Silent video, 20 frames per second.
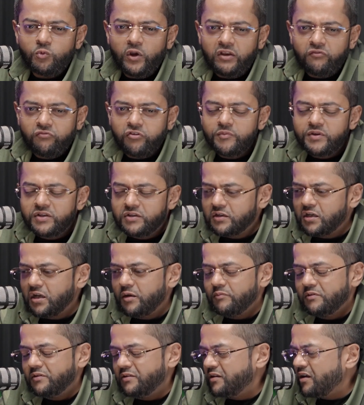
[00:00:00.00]
wait for me to come.
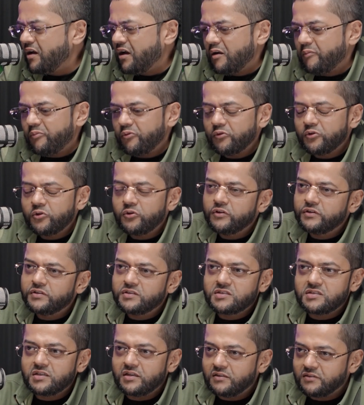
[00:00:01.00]
Nah, bro, you're in
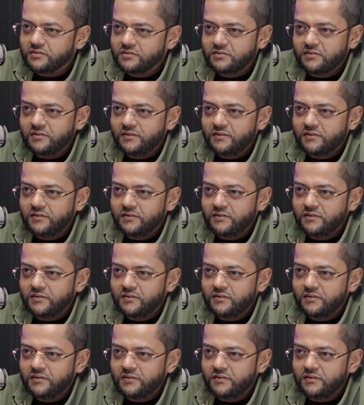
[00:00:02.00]
sales.